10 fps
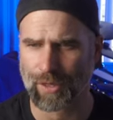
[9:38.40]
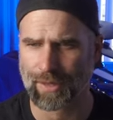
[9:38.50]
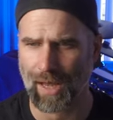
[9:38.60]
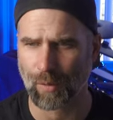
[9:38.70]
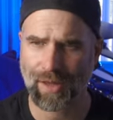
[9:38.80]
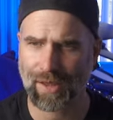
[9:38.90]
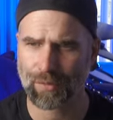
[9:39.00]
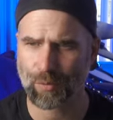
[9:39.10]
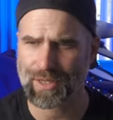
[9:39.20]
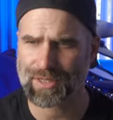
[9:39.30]
it now,
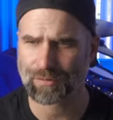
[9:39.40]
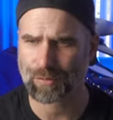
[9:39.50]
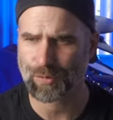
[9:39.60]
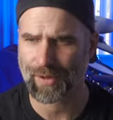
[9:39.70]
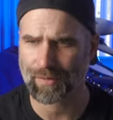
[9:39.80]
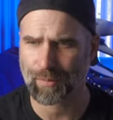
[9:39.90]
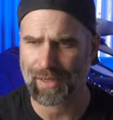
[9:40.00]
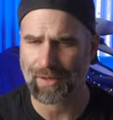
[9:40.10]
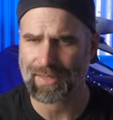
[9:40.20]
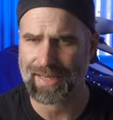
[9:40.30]
and the reason for twenty
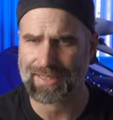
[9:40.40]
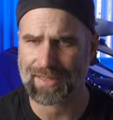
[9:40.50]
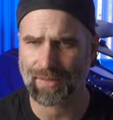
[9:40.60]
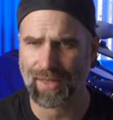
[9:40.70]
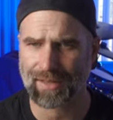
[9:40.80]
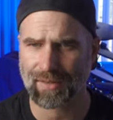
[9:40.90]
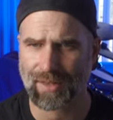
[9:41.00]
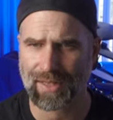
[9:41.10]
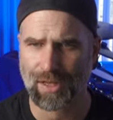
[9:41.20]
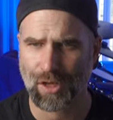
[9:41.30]
minutes is that
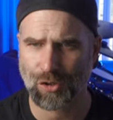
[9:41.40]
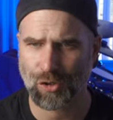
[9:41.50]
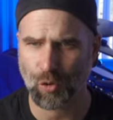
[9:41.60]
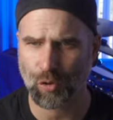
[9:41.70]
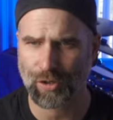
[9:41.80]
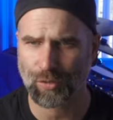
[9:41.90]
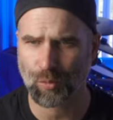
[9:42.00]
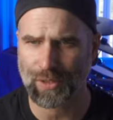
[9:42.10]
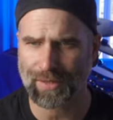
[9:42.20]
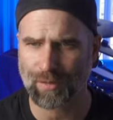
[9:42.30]
the chocolate
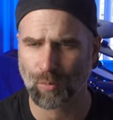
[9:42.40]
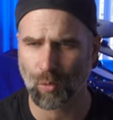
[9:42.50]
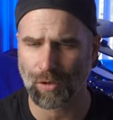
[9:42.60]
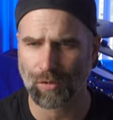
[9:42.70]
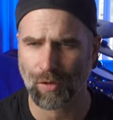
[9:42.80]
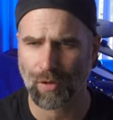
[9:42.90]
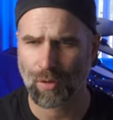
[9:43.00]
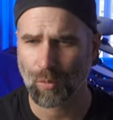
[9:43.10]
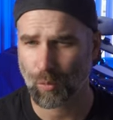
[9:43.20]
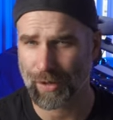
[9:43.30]
wheat malt
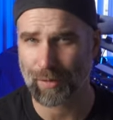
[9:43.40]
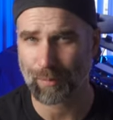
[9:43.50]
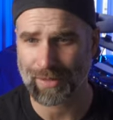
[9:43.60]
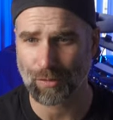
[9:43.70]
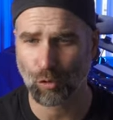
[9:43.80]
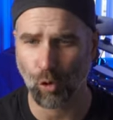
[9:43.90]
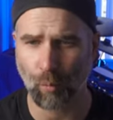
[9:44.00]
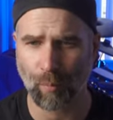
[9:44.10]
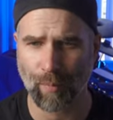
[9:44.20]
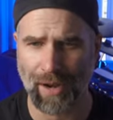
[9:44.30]
will be
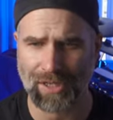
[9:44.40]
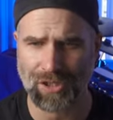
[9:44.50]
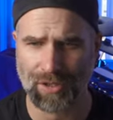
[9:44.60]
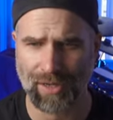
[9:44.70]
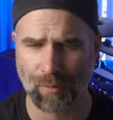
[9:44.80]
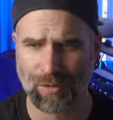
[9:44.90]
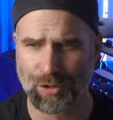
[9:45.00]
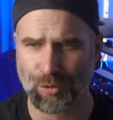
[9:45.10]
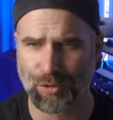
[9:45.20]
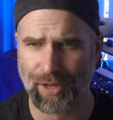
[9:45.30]
top mashed, and I will
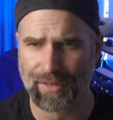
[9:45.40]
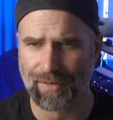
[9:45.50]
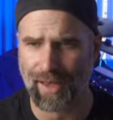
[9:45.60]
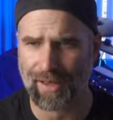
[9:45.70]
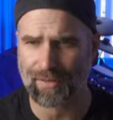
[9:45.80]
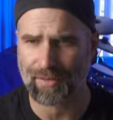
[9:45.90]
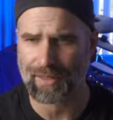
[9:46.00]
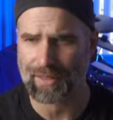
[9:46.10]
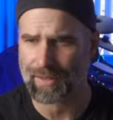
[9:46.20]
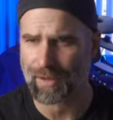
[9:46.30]
do that at
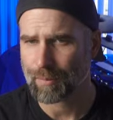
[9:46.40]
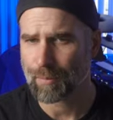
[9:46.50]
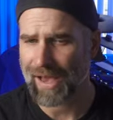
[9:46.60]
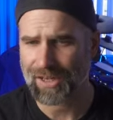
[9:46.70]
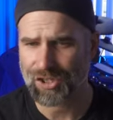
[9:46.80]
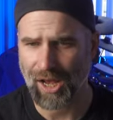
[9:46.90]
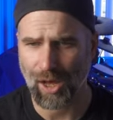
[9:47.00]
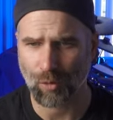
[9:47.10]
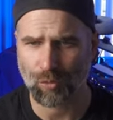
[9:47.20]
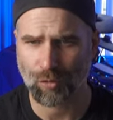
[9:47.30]
the mash
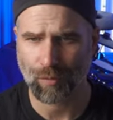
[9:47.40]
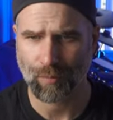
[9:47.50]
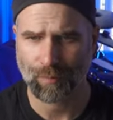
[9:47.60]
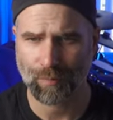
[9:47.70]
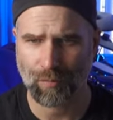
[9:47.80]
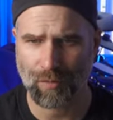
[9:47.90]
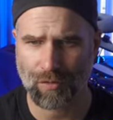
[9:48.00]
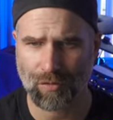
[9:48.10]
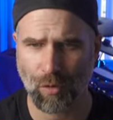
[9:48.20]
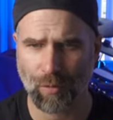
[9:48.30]
out.
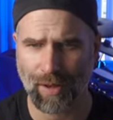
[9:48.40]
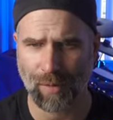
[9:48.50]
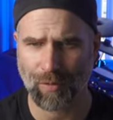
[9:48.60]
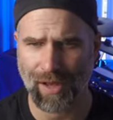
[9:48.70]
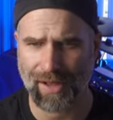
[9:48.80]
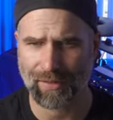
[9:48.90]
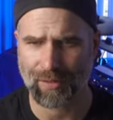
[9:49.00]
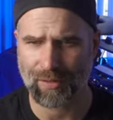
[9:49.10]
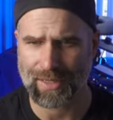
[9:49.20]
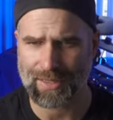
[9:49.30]
So I'm gonna add
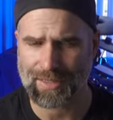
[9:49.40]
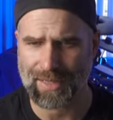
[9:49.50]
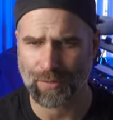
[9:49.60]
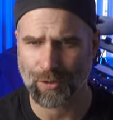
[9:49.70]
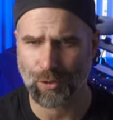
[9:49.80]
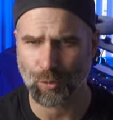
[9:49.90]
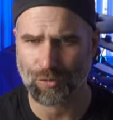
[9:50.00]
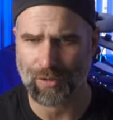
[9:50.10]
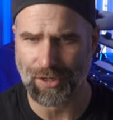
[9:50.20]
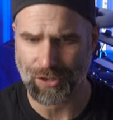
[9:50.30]
this in the
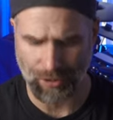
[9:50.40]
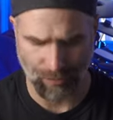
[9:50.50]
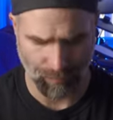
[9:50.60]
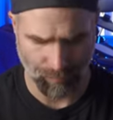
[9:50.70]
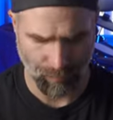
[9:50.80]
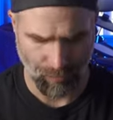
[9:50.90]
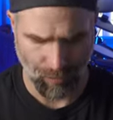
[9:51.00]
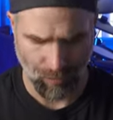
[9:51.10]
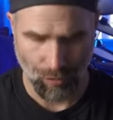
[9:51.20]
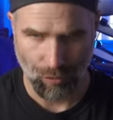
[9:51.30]
note section.
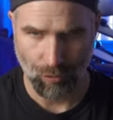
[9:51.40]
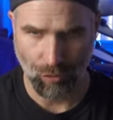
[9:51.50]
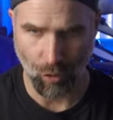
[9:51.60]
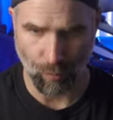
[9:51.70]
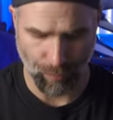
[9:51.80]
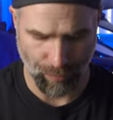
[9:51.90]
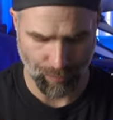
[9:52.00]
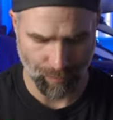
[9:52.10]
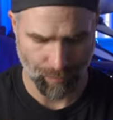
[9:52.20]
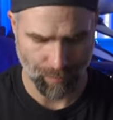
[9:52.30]
Top
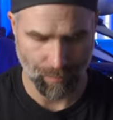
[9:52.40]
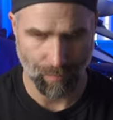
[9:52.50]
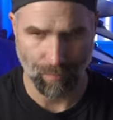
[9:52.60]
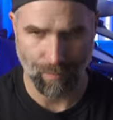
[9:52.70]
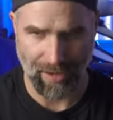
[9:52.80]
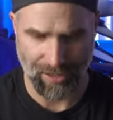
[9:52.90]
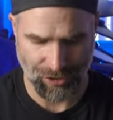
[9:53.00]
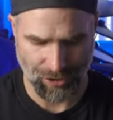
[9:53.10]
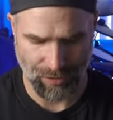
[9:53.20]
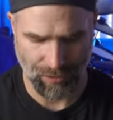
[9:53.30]

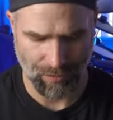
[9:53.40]
mash